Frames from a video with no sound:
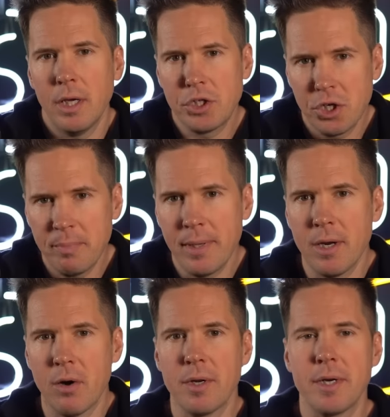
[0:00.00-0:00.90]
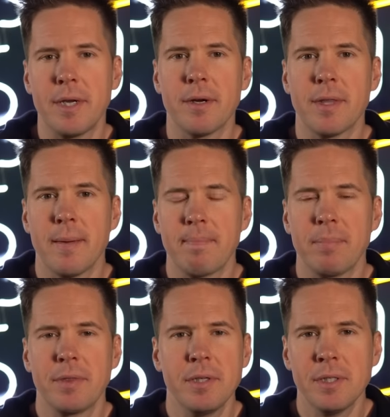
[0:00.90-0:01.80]
It should be noted here that
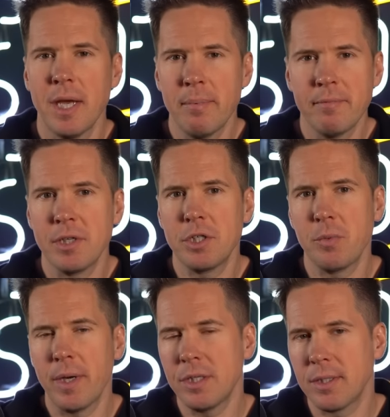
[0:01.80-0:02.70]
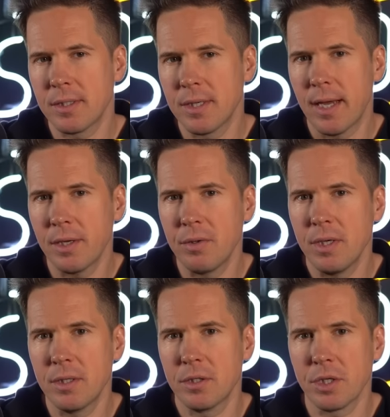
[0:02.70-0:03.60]
this type of situation is not
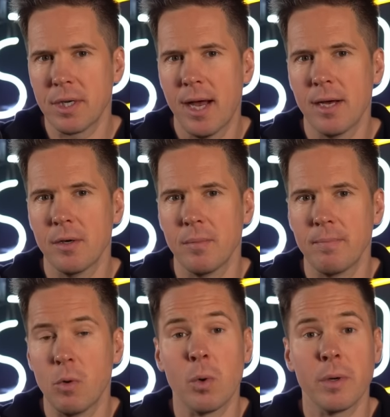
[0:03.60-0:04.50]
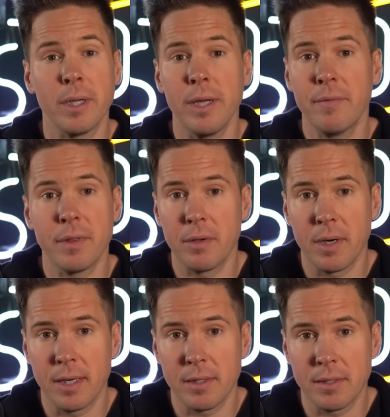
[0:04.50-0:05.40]
unique to Chicago or even the United